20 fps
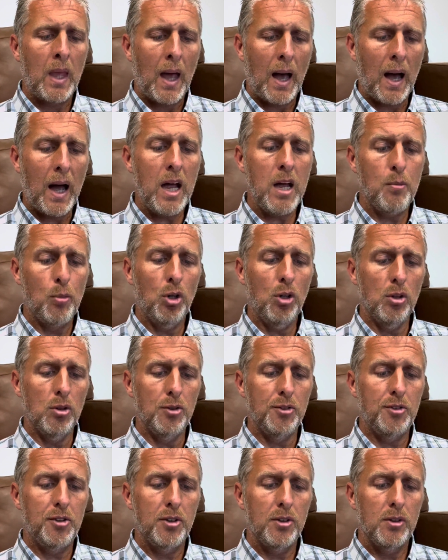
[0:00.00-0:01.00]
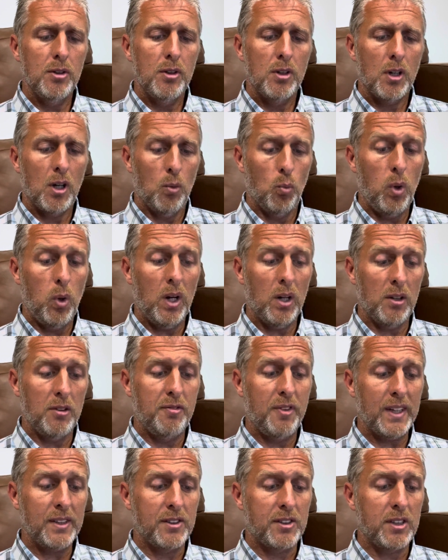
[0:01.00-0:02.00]
I am old and well
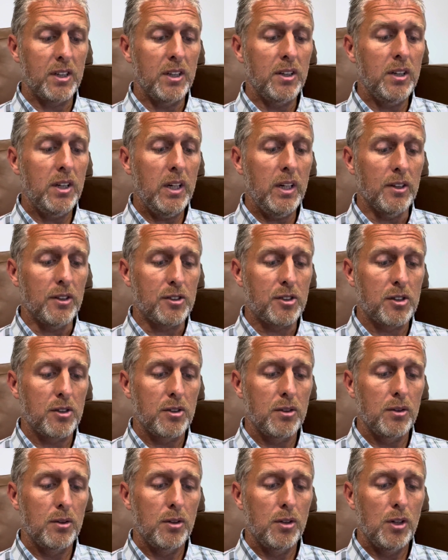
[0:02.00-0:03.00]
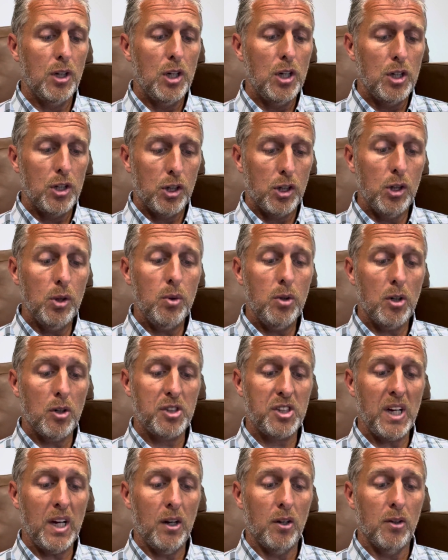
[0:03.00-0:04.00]
advanced in years. You
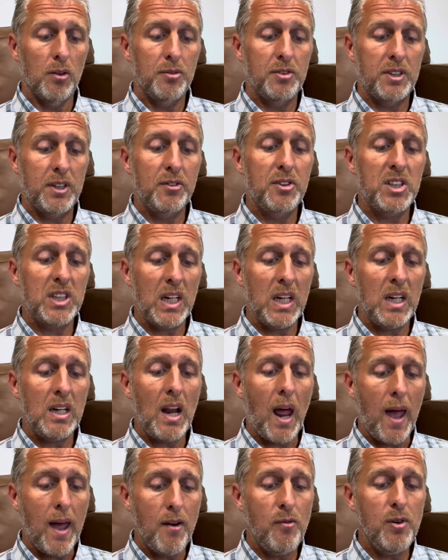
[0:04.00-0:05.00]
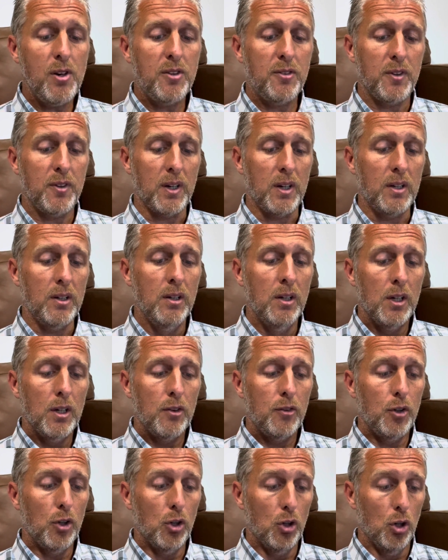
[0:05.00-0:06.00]
yourselves have seen everything
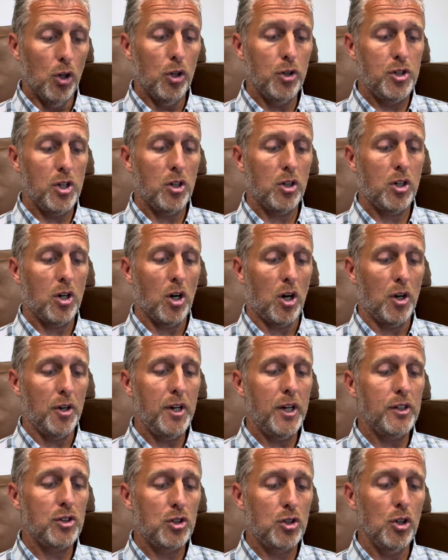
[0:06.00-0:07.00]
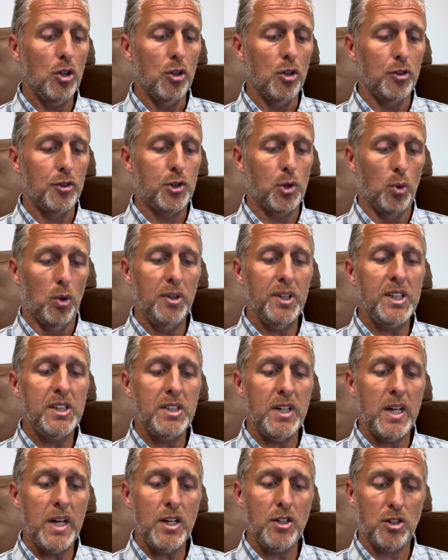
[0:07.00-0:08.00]
the Lord your God has done to all these
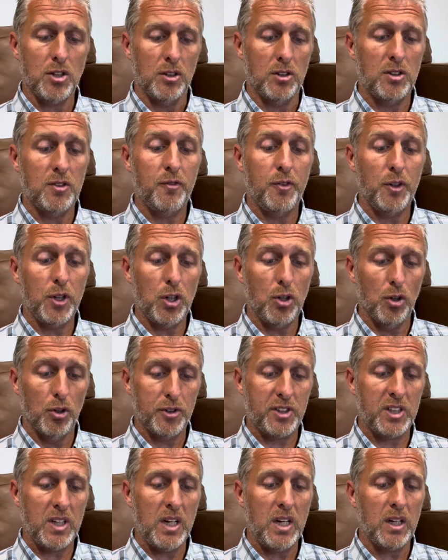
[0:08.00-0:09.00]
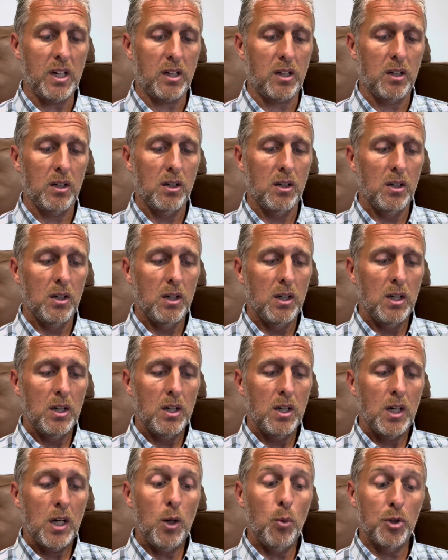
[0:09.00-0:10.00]
nations for your sake
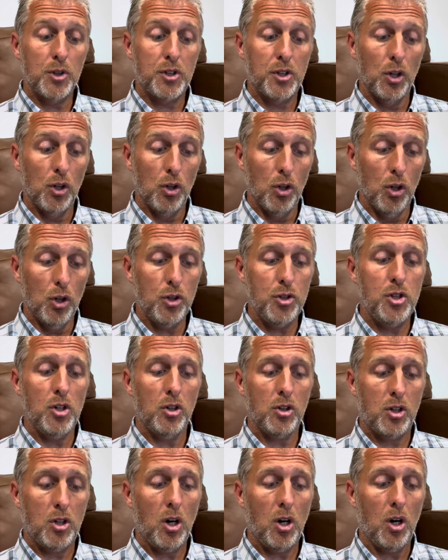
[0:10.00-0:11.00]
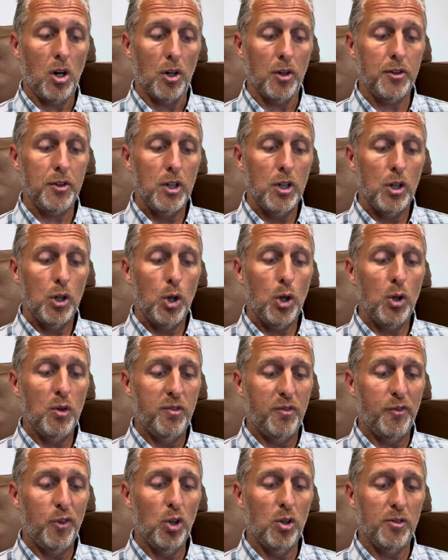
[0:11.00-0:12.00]
who was the Lord your God who
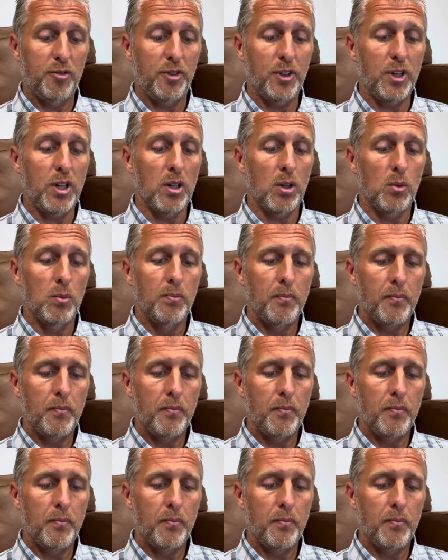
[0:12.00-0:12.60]
fought for you.